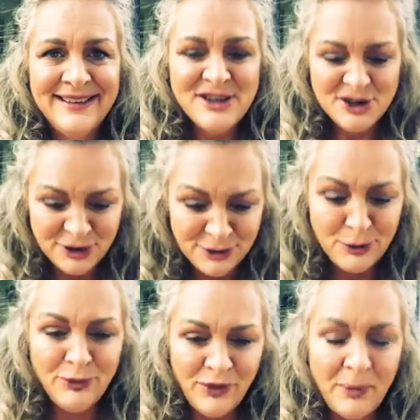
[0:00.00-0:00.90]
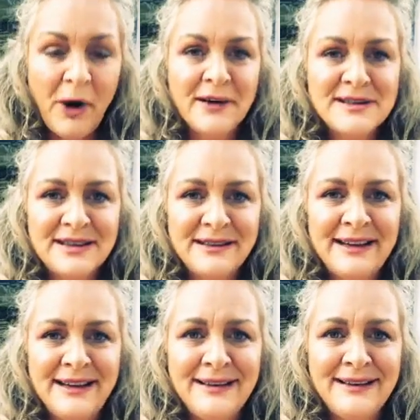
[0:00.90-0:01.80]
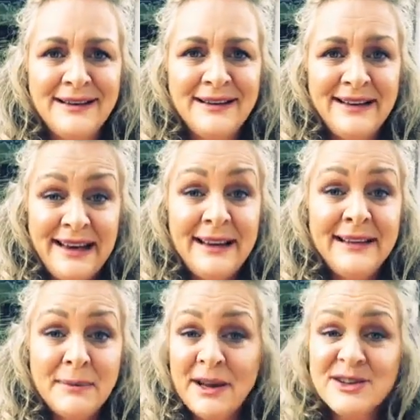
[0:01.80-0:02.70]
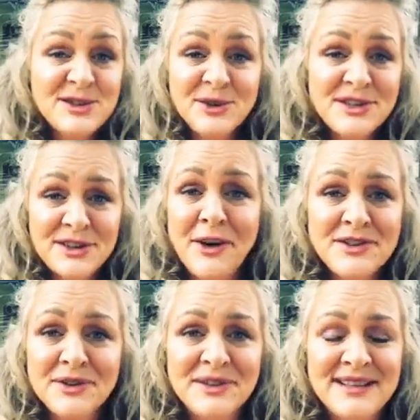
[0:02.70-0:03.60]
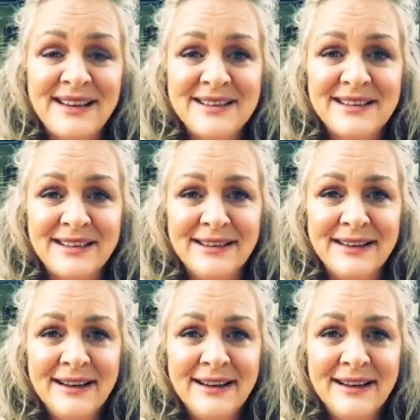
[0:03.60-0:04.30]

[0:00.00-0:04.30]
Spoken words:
to the parts that need healing, because Source knows your intention.